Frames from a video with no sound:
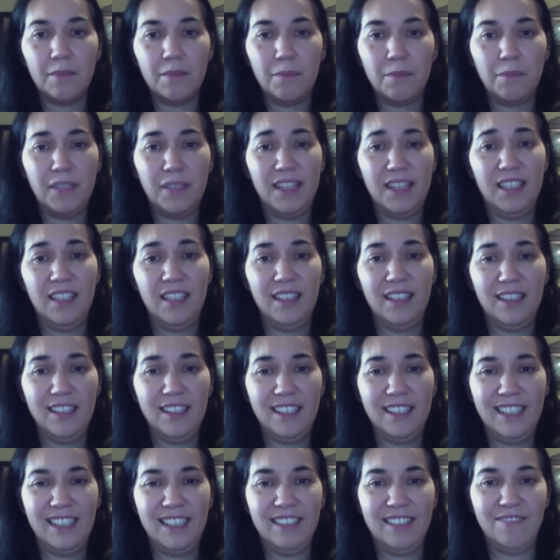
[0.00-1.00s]
but then
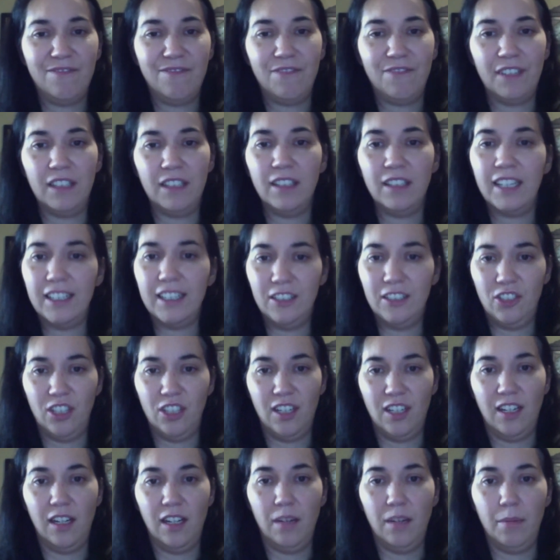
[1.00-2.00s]
it felt like a
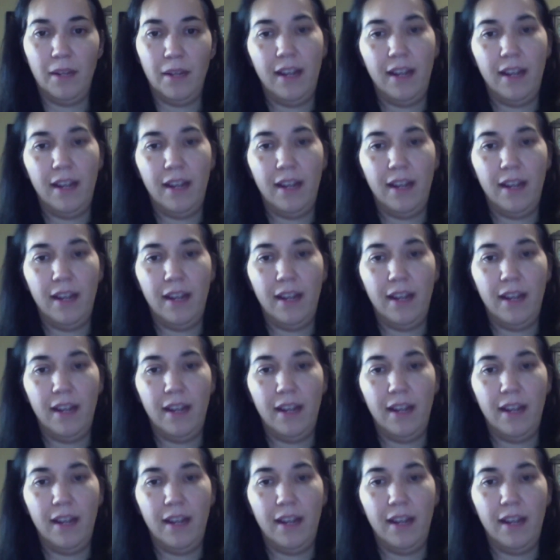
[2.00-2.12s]
job